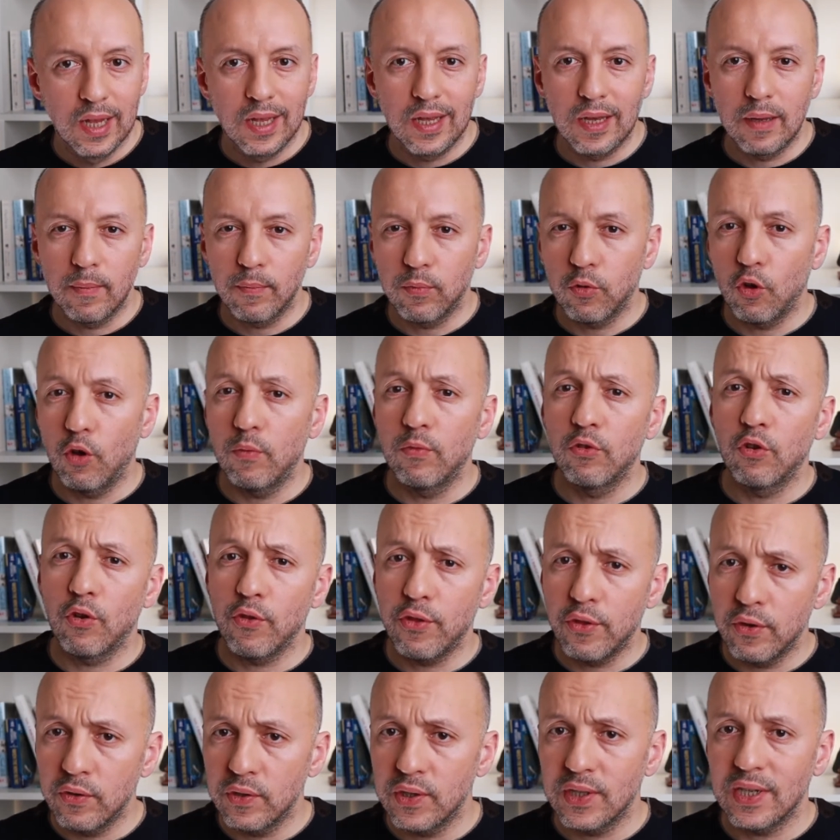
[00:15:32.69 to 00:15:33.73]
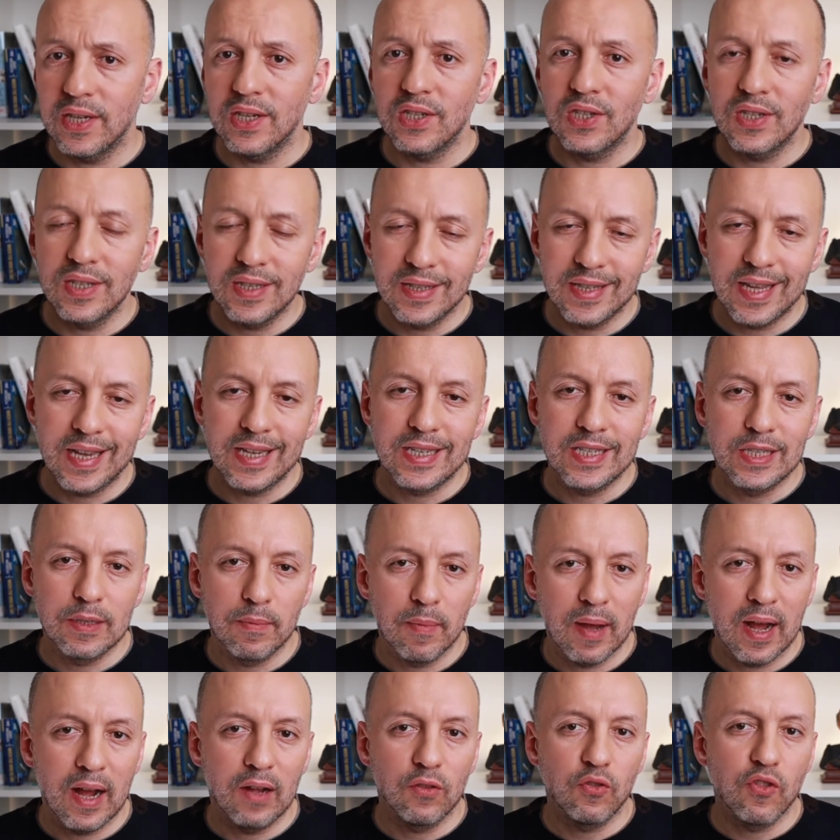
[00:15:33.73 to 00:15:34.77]
Employment authorization takes
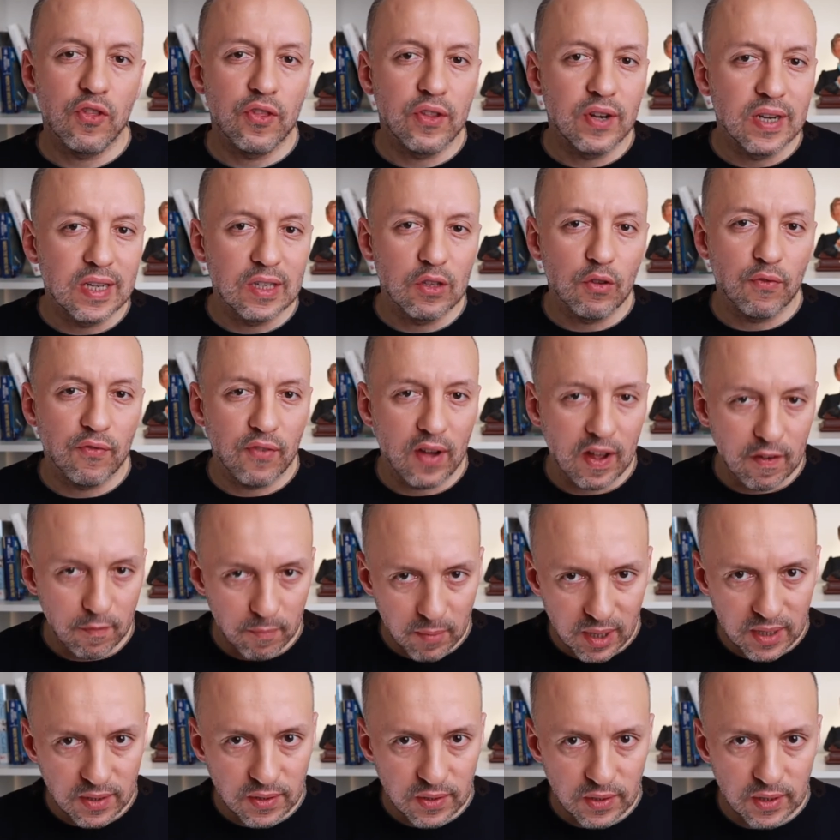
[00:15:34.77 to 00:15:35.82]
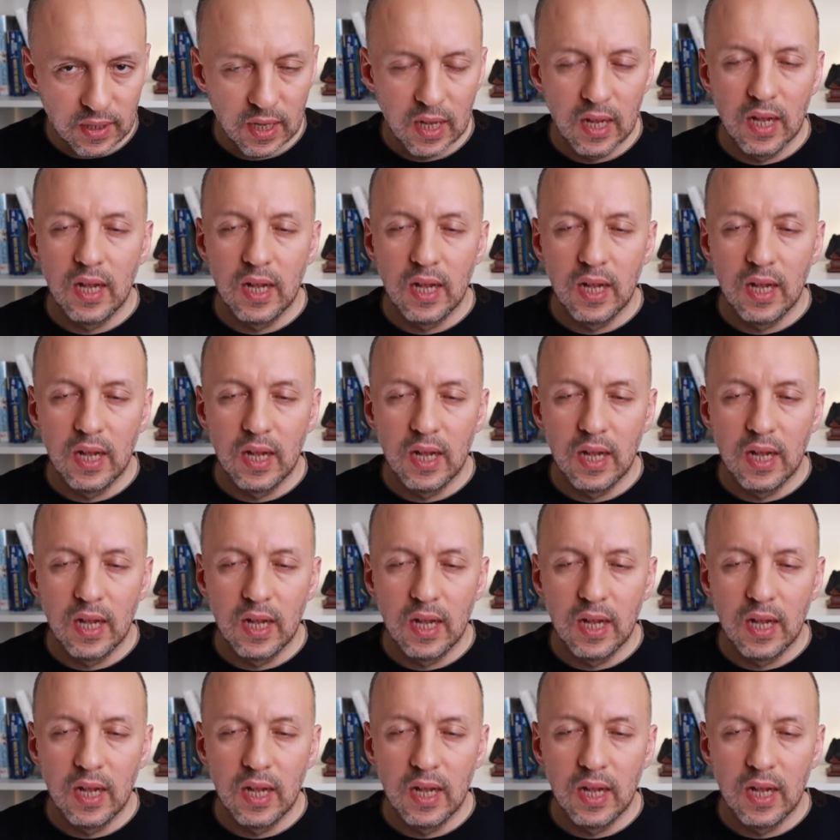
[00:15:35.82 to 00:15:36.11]
about 3 to 5 months.